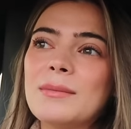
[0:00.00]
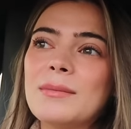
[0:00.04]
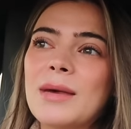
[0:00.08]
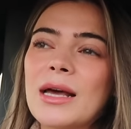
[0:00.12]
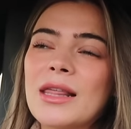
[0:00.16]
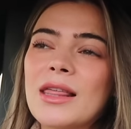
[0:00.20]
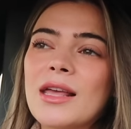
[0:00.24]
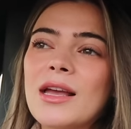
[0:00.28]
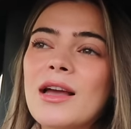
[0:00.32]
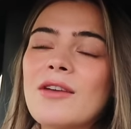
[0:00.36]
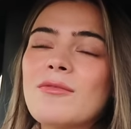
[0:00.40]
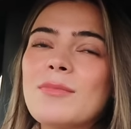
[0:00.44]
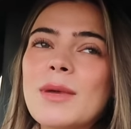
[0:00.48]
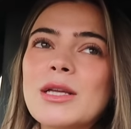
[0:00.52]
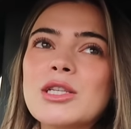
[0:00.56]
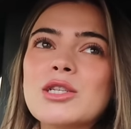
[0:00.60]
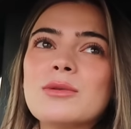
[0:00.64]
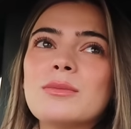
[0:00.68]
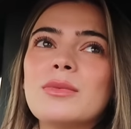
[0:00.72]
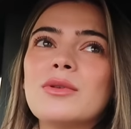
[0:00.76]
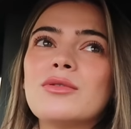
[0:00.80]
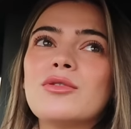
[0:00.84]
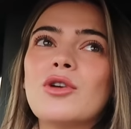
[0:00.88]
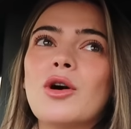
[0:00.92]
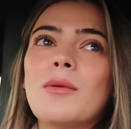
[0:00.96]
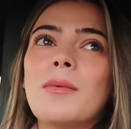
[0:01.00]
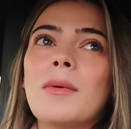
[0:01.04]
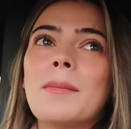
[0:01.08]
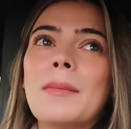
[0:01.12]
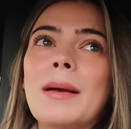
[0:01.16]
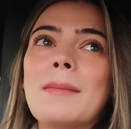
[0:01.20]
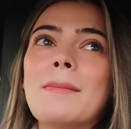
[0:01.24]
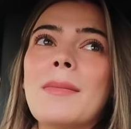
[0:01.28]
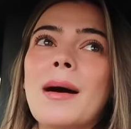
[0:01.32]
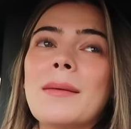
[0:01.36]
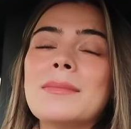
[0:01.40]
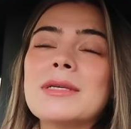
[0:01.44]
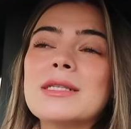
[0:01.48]
I think I've mentioned before, but
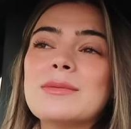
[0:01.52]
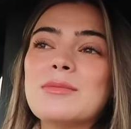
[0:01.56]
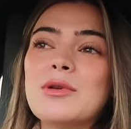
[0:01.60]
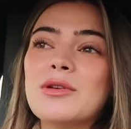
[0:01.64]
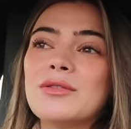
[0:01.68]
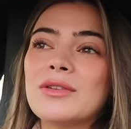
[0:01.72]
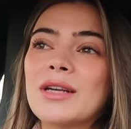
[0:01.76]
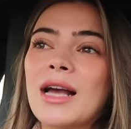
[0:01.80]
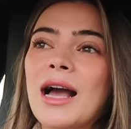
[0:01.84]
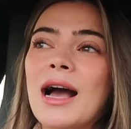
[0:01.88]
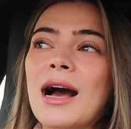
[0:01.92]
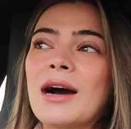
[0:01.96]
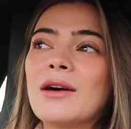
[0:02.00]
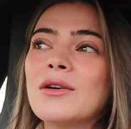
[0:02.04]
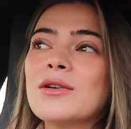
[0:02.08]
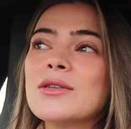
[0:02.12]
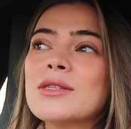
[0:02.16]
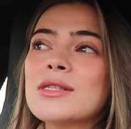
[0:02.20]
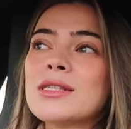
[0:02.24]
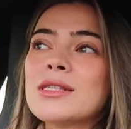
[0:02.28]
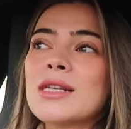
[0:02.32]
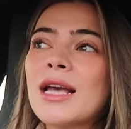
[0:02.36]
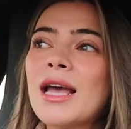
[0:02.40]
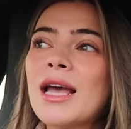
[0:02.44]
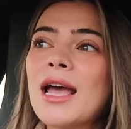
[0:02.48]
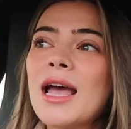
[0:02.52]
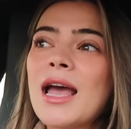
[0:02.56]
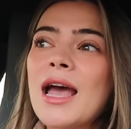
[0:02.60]
my mum is moving house